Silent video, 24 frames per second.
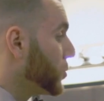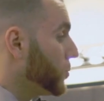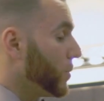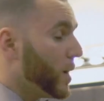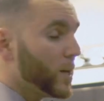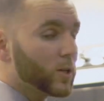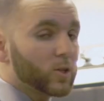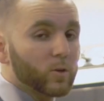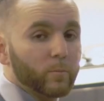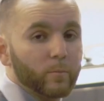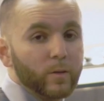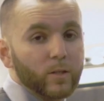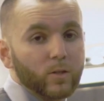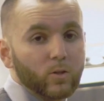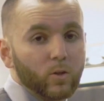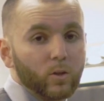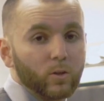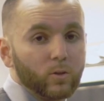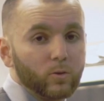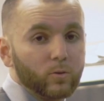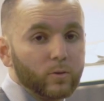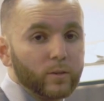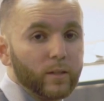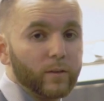measurements are a
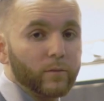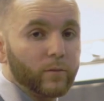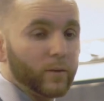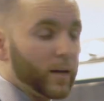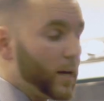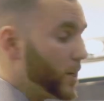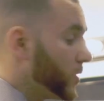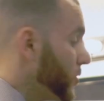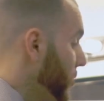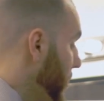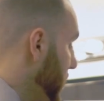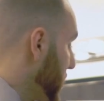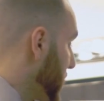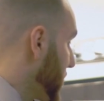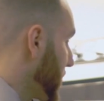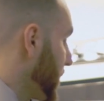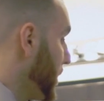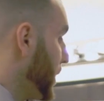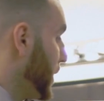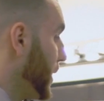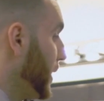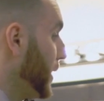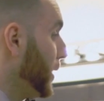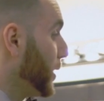little different. As you can see
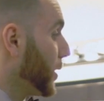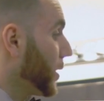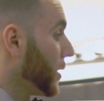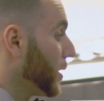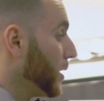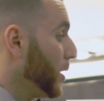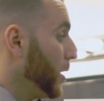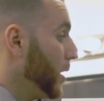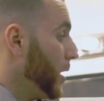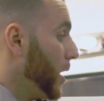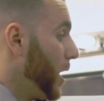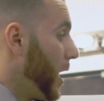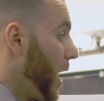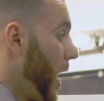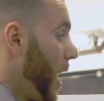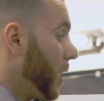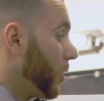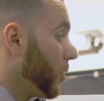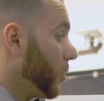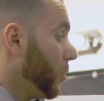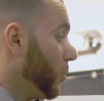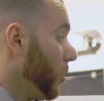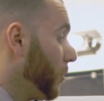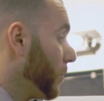here, I'll
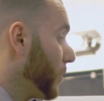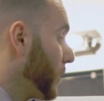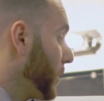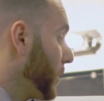go over